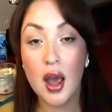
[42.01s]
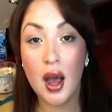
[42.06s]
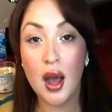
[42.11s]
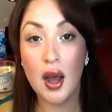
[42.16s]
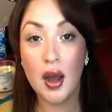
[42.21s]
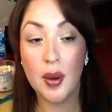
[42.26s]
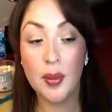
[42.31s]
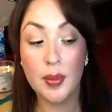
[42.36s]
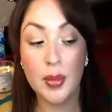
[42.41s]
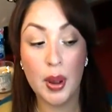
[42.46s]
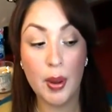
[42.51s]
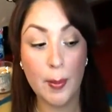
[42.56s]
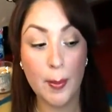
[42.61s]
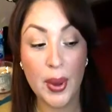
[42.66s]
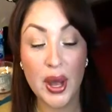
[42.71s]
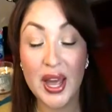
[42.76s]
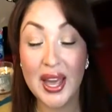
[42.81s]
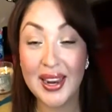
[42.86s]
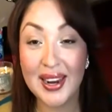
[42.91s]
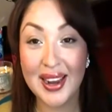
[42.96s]
Um,
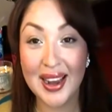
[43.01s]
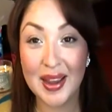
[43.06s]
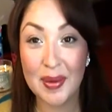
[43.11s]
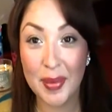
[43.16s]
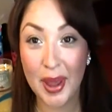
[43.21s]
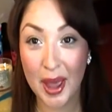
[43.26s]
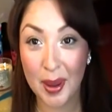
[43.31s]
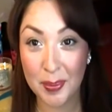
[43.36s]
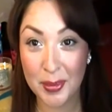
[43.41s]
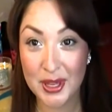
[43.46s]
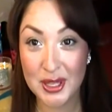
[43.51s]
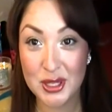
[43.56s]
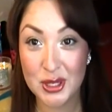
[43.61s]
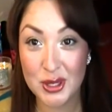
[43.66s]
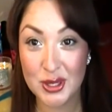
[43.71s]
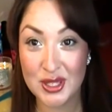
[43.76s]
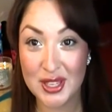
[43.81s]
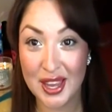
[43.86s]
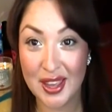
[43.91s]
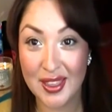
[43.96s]
but I'm happy
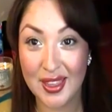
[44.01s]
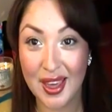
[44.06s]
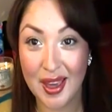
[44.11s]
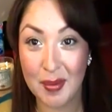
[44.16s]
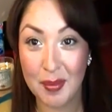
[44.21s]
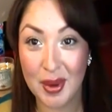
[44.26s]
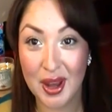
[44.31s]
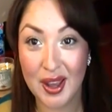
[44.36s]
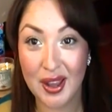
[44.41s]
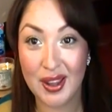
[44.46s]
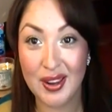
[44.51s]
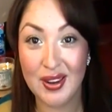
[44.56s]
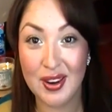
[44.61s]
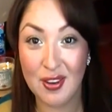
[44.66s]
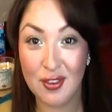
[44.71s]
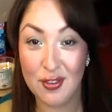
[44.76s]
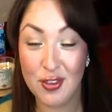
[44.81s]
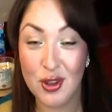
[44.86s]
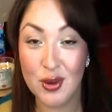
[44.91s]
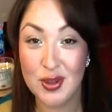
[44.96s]
to say that my
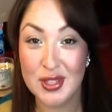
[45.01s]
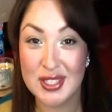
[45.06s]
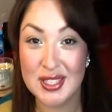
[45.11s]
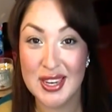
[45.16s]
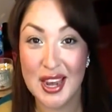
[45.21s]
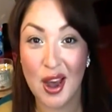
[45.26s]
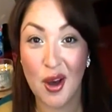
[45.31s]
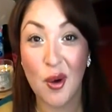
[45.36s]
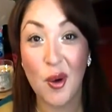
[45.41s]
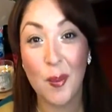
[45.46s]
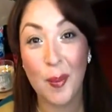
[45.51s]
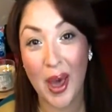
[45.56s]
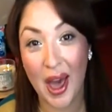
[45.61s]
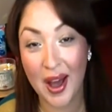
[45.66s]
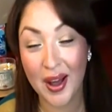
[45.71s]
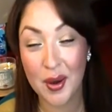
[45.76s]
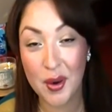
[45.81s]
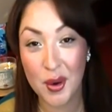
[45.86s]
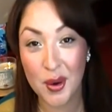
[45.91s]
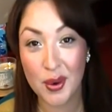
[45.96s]
nephew is now
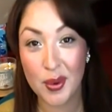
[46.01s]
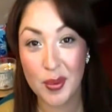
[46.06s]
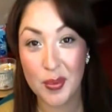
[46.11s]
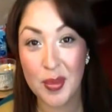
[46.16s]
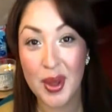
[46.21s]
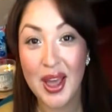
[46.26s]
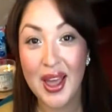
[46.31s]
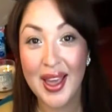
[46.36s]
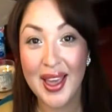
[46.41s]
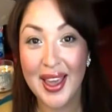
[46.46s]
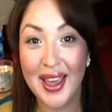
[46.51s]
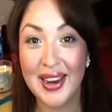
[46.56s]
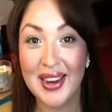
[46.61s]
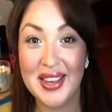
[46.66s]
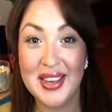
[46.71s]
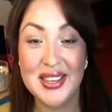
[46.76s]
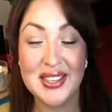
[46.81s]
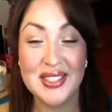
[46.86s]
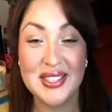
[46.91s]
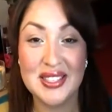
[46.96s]
back home and
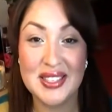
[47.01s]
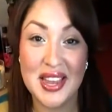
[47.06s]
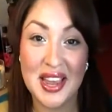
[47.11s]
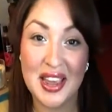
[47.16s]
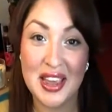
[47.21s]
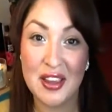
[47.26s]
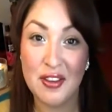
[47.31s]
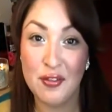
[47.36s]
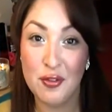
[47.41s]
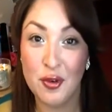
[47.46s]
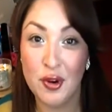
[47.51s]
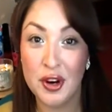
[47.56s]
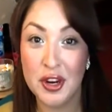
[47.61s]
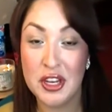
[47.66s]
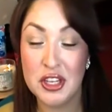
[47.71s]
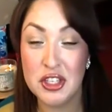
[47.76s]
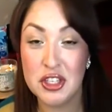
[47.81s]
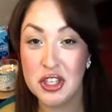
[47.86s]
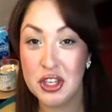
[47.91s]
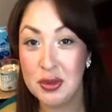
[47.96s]
he is safe where
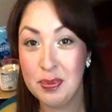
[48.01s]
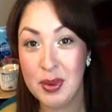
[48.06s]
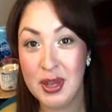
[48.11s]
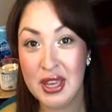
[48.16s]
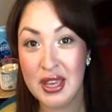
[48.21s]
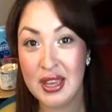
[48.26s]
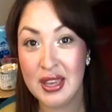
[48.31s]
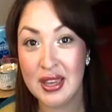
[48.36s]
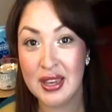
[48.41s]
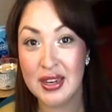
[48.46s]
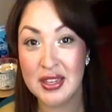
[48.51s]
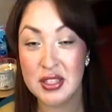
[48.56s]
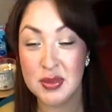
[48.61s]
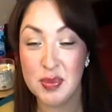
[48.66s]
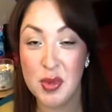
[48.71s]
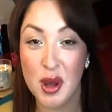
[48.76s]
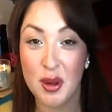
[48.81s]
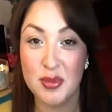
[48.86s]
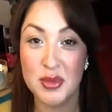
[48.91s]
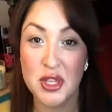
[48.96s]
he should be in
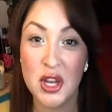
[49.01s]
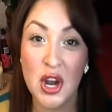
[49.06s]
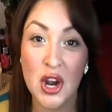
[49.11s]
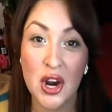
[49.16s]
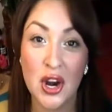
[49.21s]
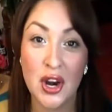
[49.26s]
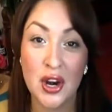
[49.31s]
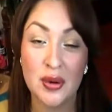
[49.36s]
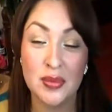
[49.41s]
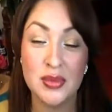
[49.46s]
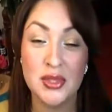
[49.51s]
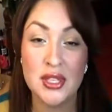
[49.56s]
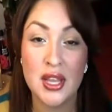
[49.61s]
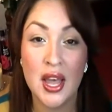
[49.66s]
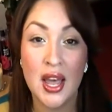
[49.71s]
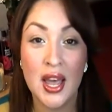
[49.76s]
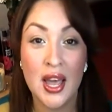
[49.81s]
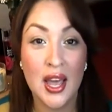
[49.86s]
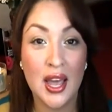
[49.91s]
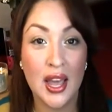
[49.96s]
his mom's arms
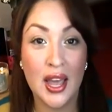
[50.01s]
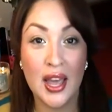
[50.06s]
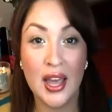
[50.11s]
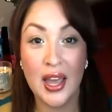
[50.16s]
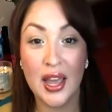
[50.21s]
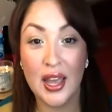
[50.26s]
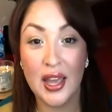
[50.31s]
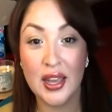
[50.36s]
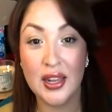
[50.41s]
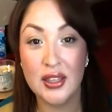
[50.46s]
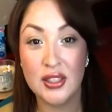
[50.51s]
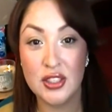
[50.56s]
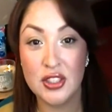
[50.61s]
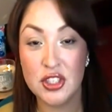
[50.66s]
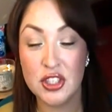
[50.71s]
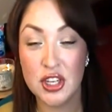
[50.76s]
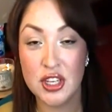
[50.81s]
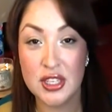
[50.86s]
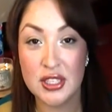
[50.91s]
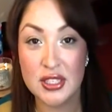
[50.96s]

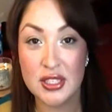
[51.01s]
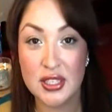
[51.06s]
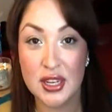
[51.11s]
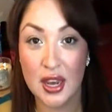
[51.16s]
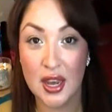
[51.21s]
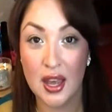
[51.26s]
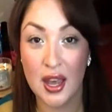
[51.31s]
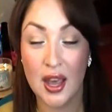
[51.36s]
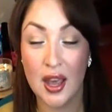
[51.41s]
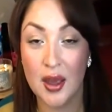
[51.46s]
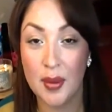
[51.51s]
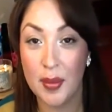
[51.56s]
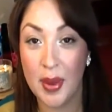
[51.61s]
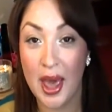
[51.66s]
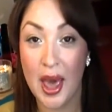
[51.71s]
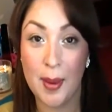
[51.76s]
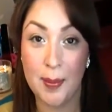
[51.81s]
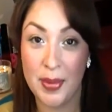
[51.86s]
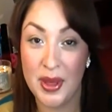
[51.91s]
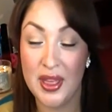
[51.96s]
and just I'm
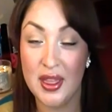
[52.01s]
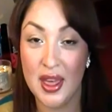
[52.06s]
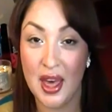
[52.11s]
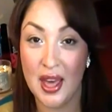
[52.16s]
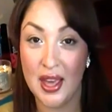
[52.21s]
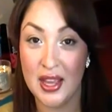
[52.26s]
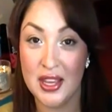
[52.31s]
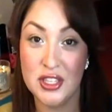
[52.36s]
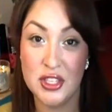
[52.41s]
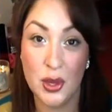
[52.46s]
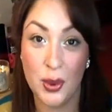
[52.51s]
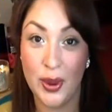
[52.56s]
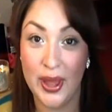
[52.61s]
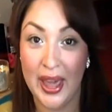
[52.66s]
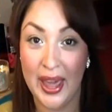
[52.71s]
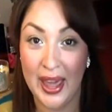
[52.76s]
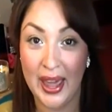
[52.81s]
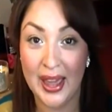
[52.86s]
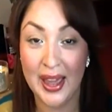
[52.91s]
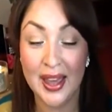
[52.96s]
happy that he's
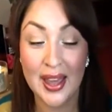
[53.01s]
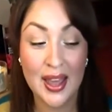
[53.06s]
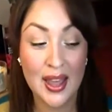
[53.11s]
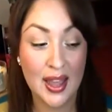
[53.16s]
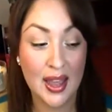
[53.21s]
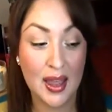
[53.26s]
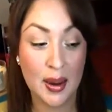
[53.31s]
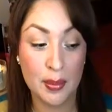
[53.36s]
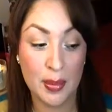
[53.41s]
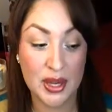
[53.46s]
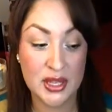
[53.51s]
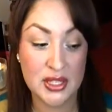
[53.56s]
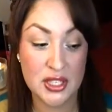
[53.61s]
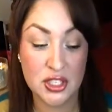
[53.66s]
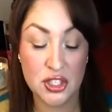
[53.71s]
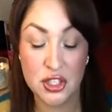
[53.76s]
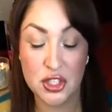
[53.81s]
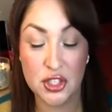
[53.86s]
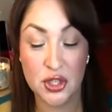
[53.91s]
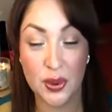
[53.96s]
okay and my
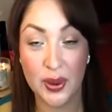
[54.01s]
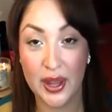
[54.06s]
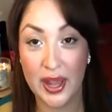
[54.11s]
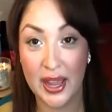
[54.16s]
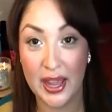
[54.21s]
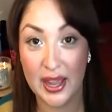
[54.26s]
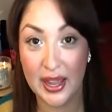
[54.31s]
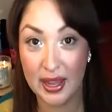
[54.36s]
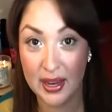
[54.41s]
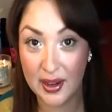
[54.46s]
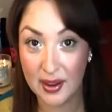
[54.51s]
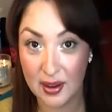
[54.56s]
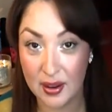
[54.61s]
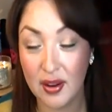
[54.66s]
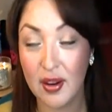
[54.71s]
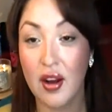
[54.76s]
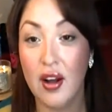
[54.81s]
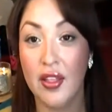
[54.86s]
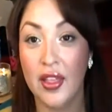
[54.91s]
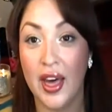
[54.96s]
sister's okay and
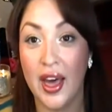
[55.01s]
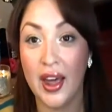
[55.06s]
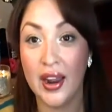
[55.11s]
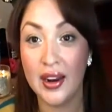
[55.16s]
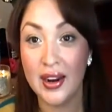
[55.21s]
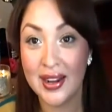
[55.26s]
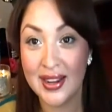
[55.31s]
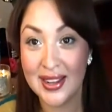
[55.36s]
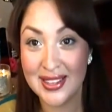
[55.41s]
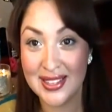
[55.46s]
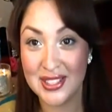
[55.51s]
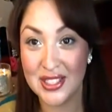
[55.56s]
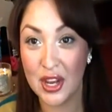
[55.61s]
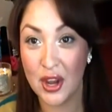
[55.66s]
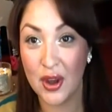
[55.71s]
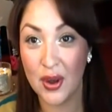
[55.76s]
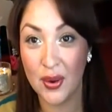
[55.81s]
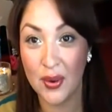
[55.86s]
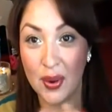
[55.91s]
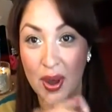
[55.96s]
all that.
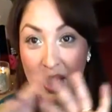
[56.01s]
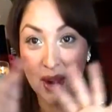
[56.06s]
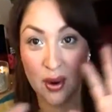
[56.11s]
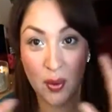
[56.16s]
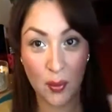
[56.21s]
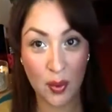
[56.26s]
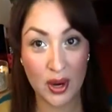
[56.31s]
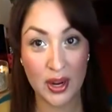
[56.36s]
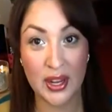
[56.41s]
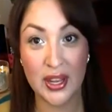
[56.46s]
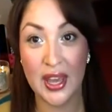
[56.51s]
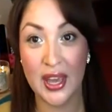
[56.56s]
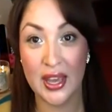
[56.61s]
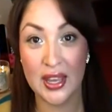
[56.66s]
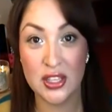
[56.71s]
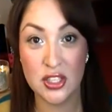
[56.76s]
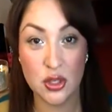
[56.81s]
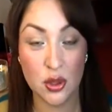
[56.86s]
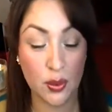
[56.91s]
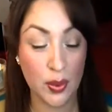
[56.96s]
So I don't want to
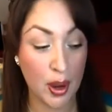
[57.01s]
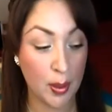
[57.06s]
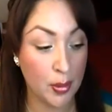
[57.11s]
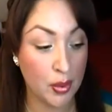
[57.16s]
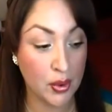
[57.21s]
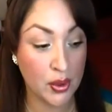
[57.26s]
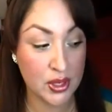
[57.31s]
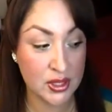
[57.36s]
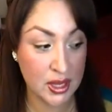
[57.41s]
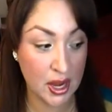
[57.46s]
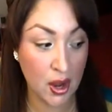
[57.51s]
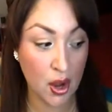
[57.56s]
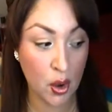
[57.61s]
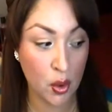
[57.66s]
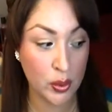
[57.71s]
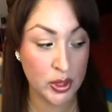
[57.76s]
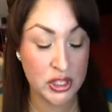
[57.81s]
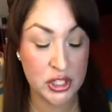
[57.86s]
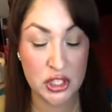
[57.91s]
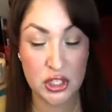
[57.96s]
get into Rumble because I
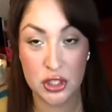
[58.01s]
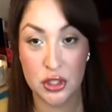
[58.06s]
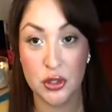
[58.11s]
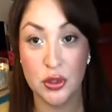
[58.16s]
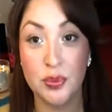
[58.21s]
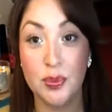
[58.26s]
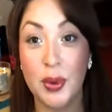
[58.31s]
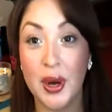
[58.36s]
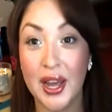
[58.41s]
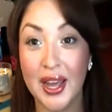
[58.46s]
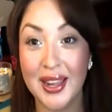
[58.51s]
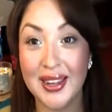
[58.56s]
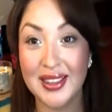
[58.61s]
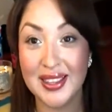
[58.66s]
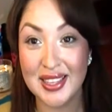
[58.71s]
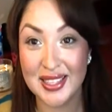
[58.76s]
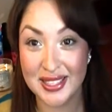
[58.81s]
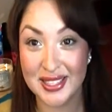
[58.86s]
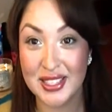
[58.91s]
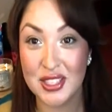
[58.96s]
always do,
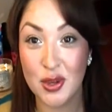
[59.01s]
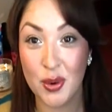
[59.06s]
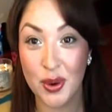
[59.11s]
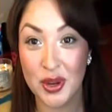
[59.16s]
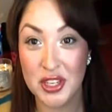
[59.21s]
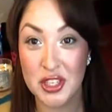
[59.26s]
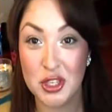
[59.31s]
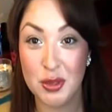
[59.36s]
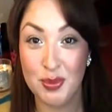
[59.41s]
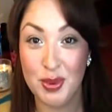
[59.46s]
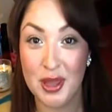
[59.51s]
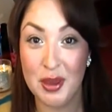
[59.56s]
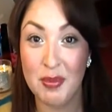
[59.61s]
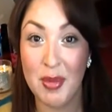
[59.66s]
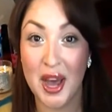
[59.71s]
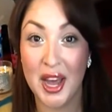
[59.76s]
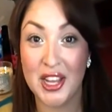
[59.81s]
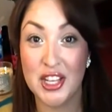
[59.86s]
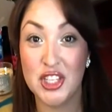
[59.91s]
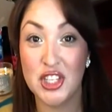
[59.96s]
but this is going to be
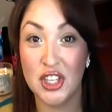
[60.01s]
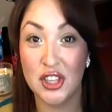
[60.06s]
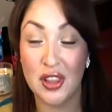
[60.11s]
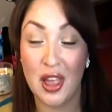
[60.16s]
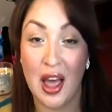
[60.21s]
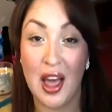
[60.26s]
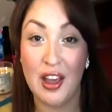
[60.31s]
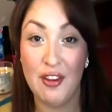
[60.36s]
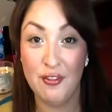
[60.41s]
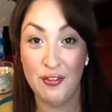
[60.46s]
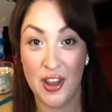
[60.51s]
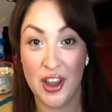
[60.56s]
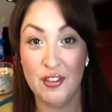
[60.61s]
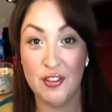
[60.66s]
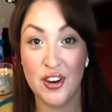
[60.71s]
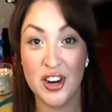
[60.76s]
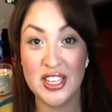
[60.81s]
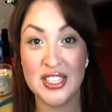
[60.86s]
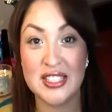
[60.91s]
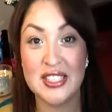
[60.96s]
my July
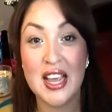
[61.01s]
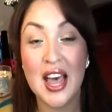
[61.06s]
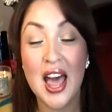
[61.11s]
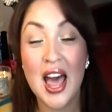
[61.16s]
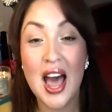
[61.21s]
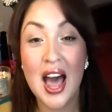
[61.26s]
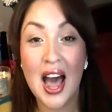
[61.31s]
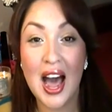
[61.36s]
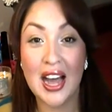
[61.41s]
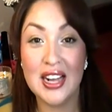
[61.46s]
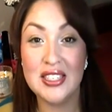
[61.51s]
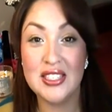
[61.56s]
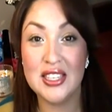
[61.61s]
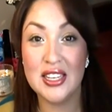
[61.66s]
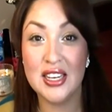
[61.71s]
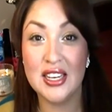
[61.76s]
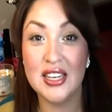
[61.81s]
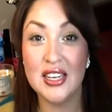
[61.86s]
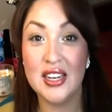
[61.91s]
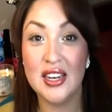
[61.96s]
favorites. I
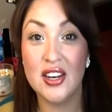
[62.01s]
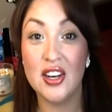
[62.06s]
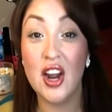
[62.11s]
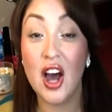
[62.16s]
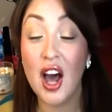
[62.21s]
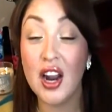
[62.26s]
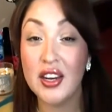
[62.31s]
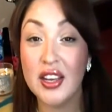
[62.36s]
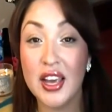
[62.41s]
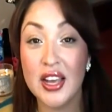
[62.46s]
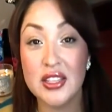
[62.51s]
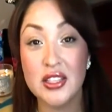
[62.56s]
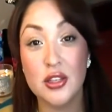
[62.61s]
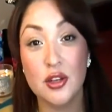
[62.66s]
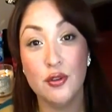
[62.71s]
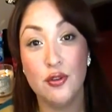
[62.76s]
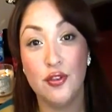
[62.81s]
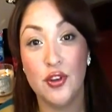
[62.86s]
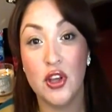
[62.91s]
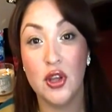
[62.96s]
did not get
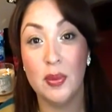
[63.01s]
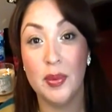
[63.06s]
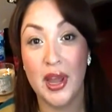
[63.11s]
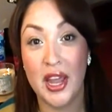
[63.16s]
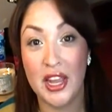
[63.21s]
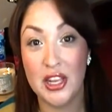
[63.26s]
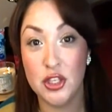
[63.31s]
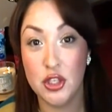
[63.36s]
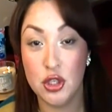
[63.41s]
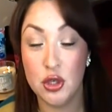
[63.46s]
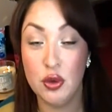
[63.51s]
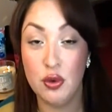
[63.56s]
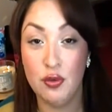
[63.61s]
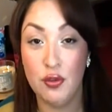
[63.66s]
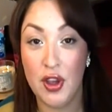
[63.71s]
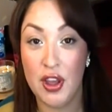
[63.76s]
to film a June